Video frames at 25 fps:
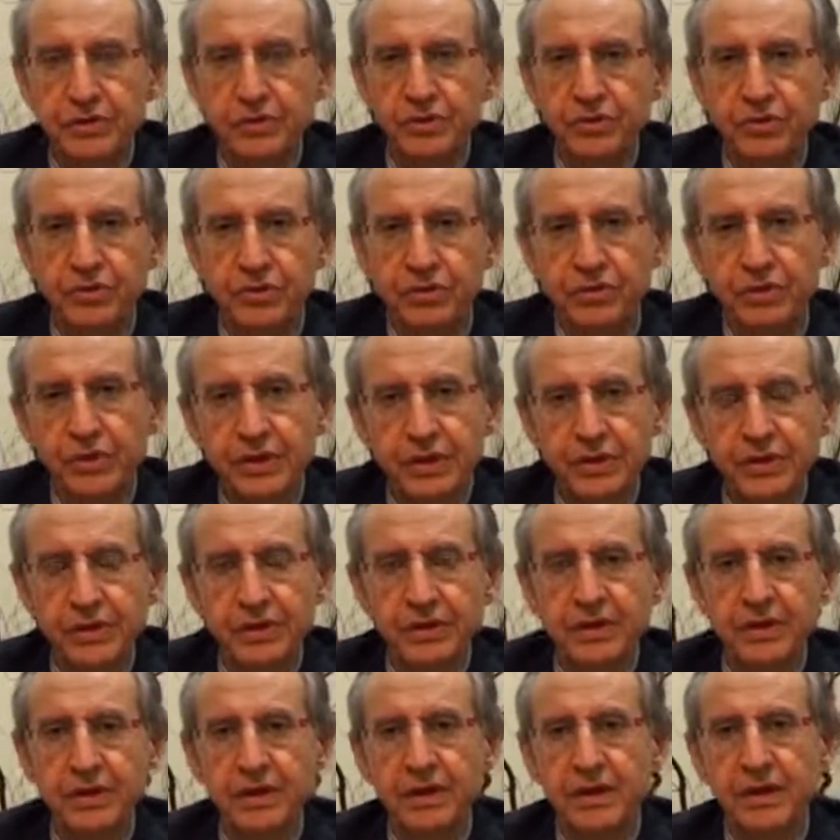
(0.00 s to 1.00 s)
and
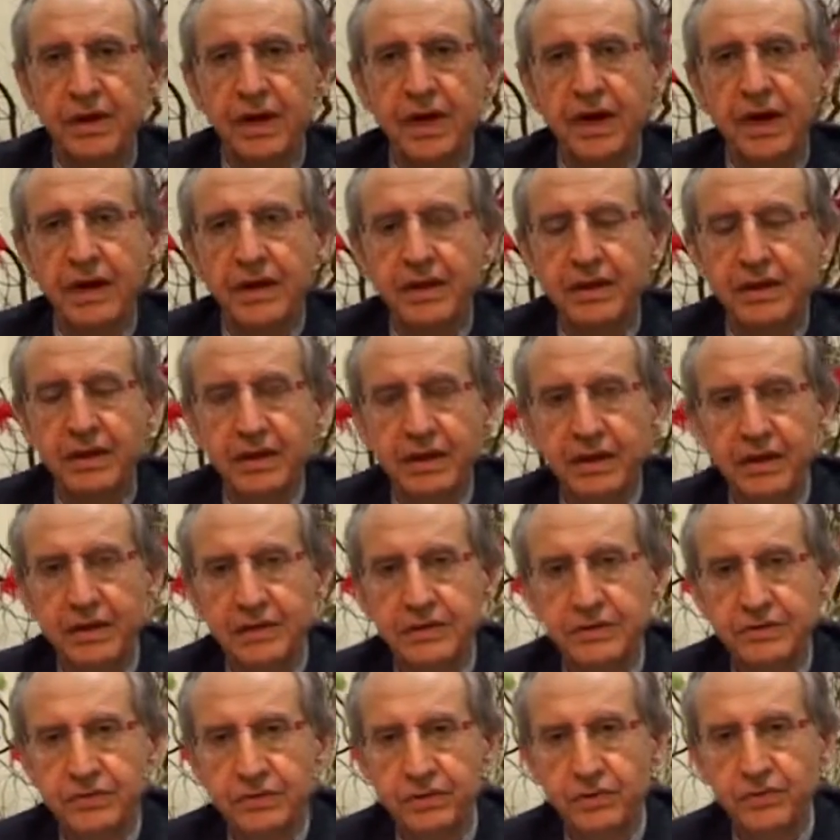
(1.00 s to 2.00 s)
theoretical
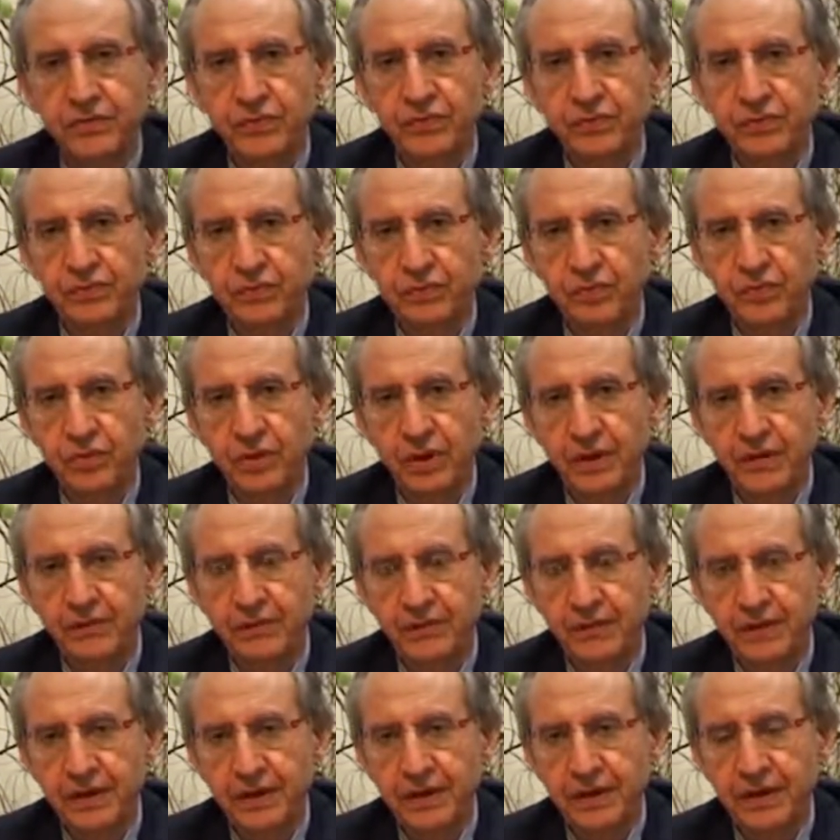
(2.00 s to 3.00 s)
guidelines of usul
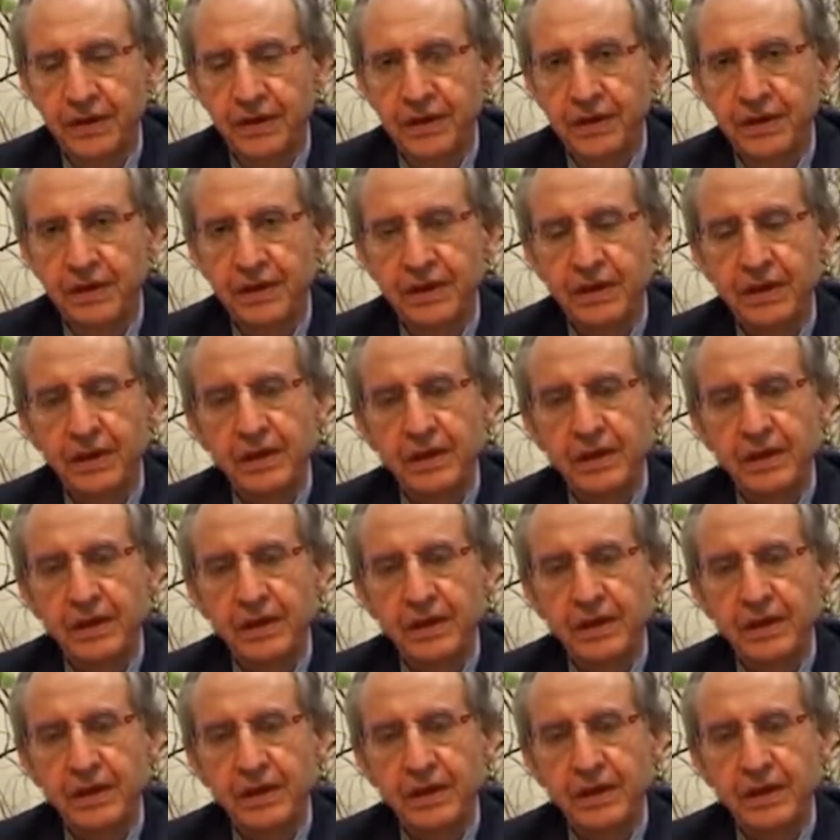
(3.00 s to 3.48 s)
al-fiqh